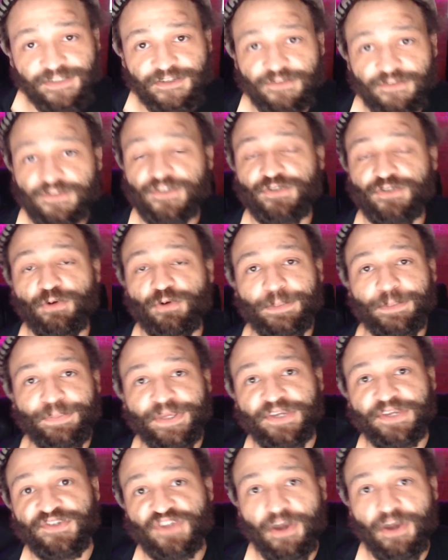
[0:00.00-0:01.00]
So the story
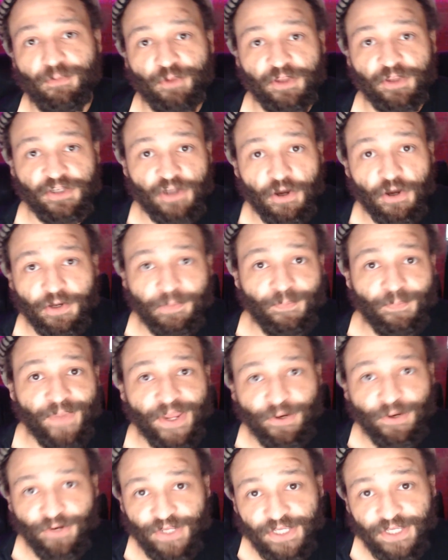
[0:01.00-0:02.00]
picks up with Dunk
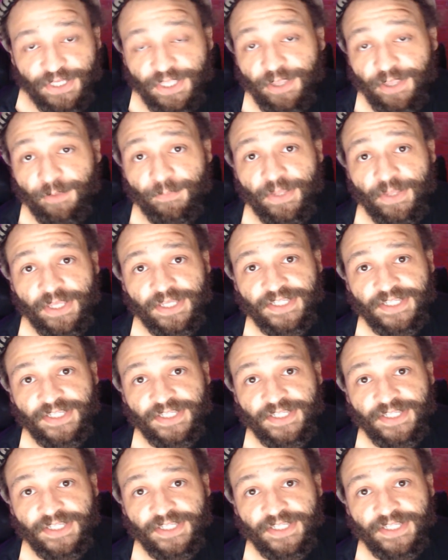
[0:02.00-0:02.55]
burying him.